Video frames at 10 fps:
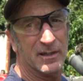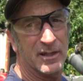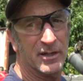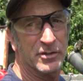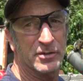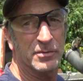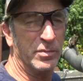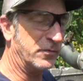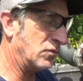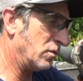get us
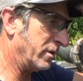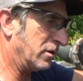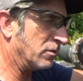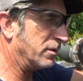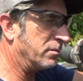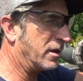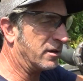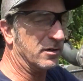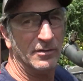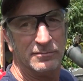performing a little bit
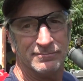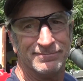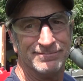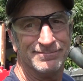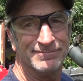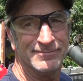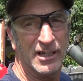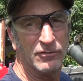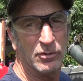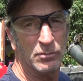better,
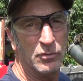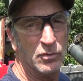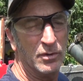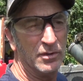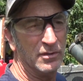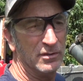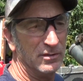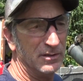have a little more